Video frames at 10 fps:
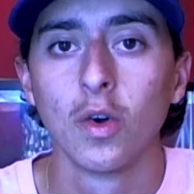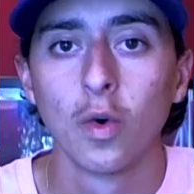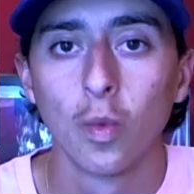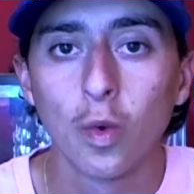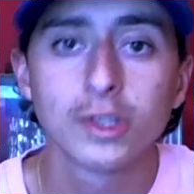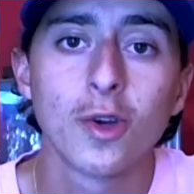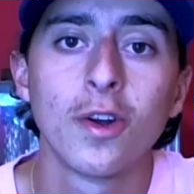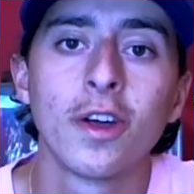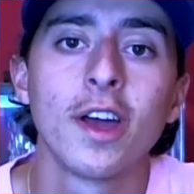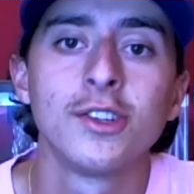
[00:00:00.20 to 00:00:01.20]
What's going
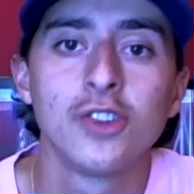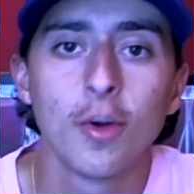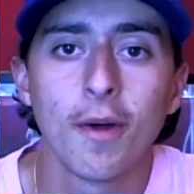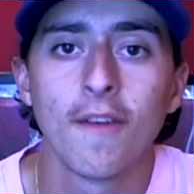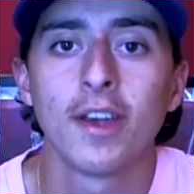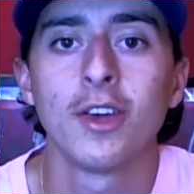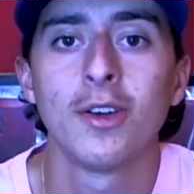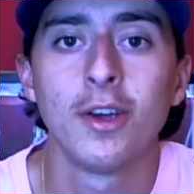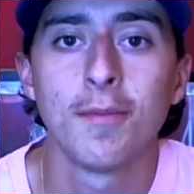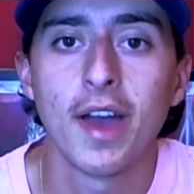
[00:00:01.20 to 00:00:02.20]
on, guys? Joe Barvecchio
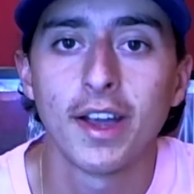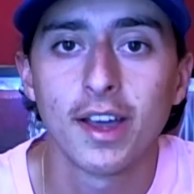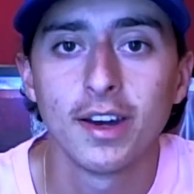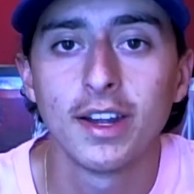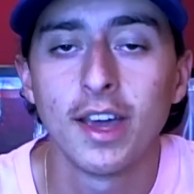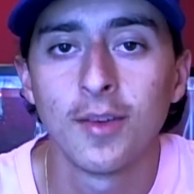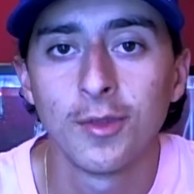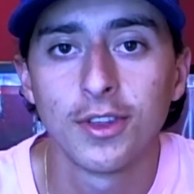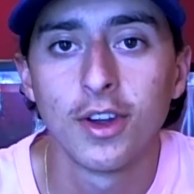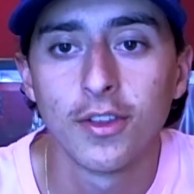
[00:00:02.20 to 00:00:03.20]
here, back at it again
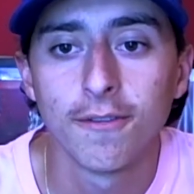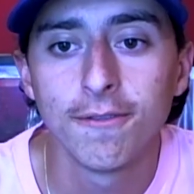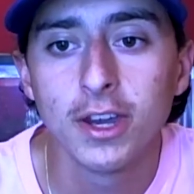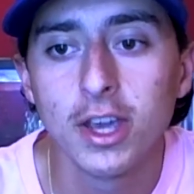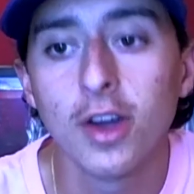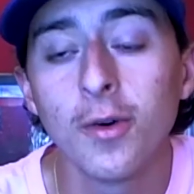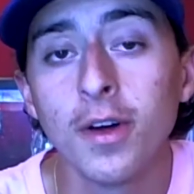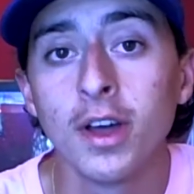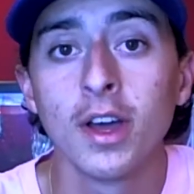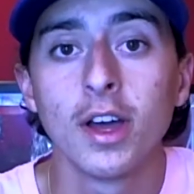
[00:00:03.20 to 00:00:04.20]
with another video.
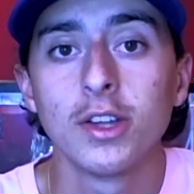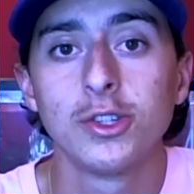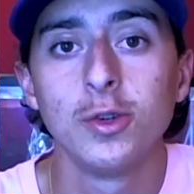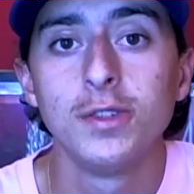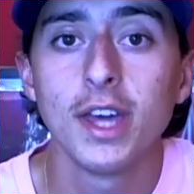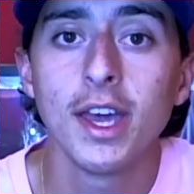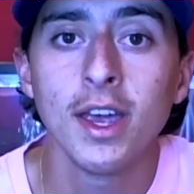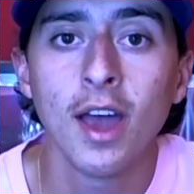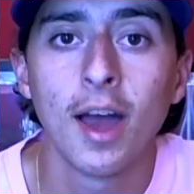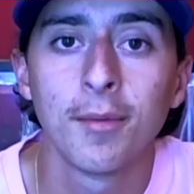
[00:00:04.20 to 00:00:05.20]

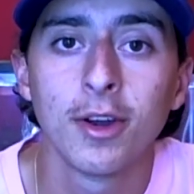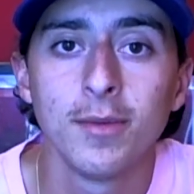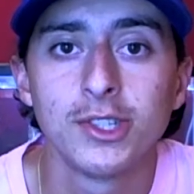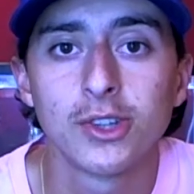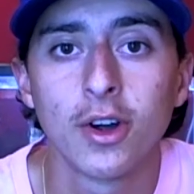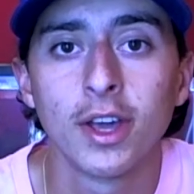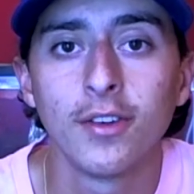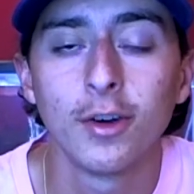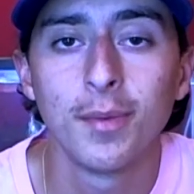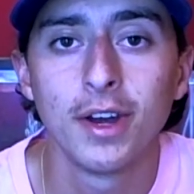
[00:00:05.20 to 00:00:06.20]
Today I'm going to be starting a
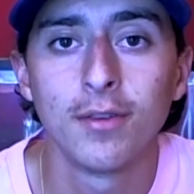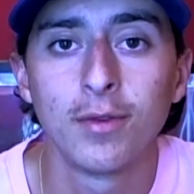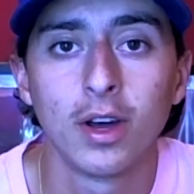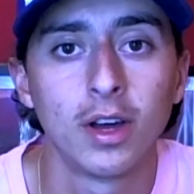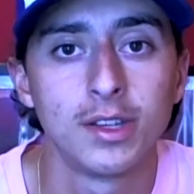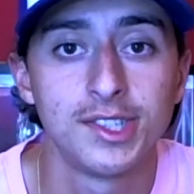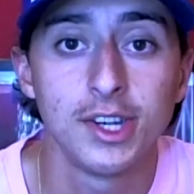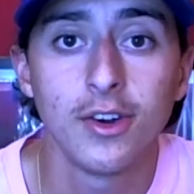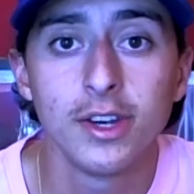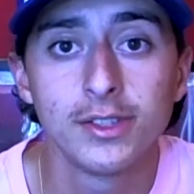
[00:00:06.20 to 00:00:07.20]
little bit of a
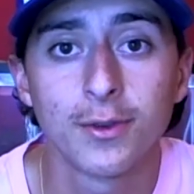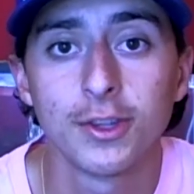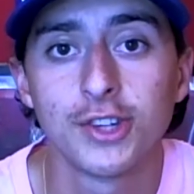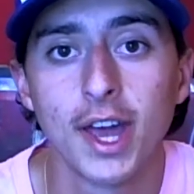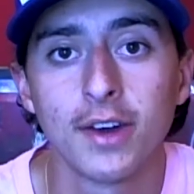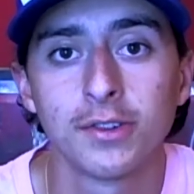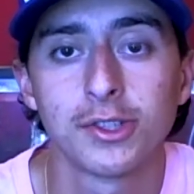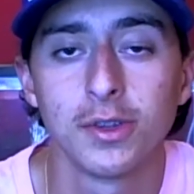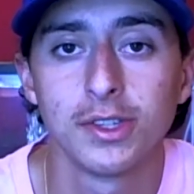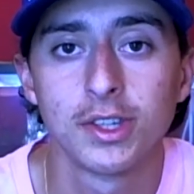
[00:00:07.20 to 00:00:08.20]
series for the channel.
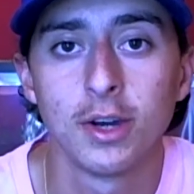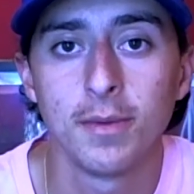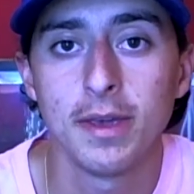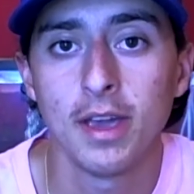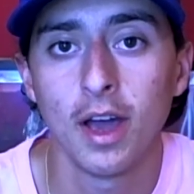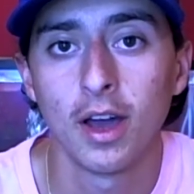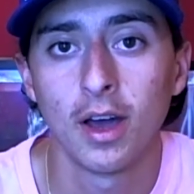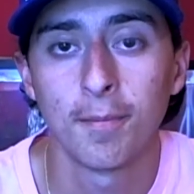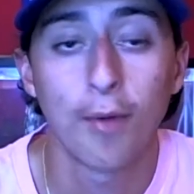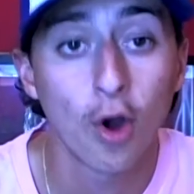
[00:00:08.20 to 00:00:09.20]
So this is going to be
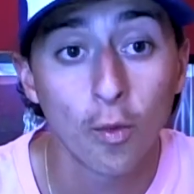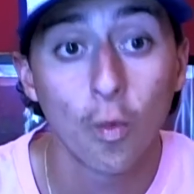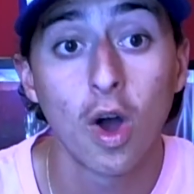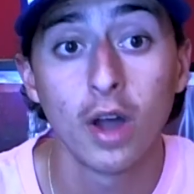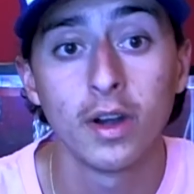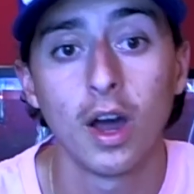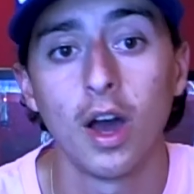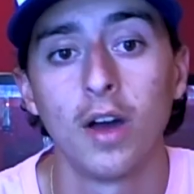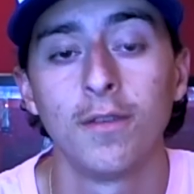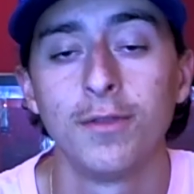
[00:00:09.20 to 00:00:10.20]
part one
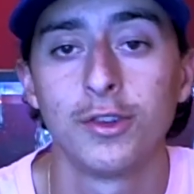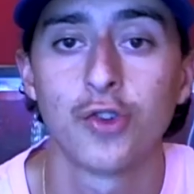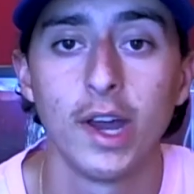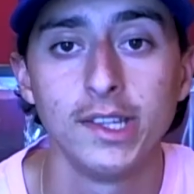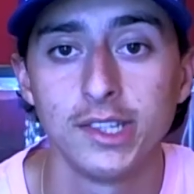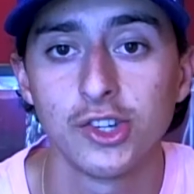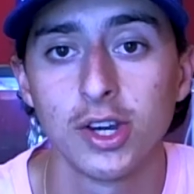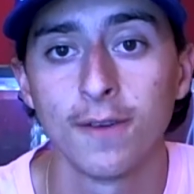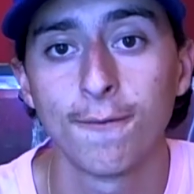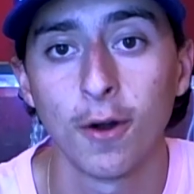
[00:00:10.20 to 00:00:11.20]
of the
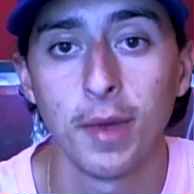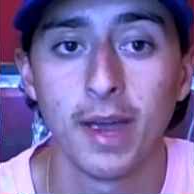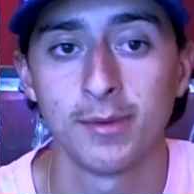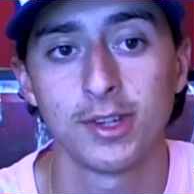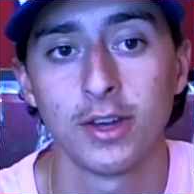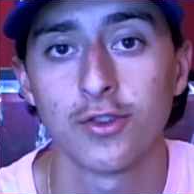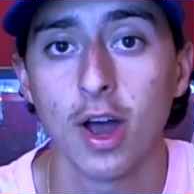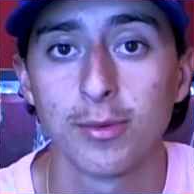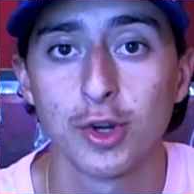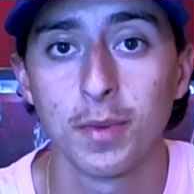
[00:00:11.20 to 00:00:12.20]
transition from Amazon
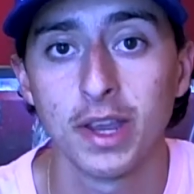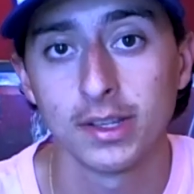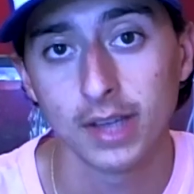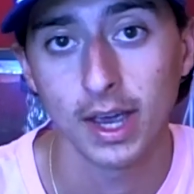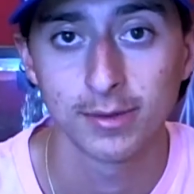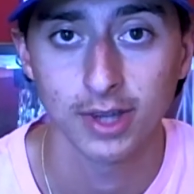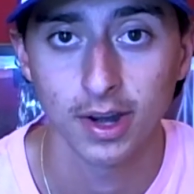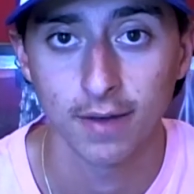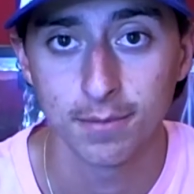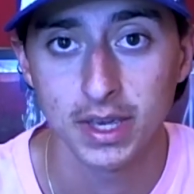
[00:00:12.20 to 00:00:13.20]
dropshipping into
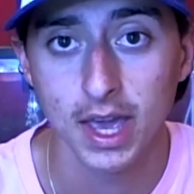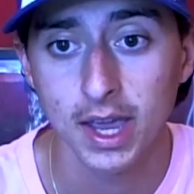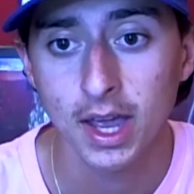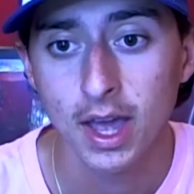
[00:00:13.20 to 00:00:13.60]
Amazon FBA.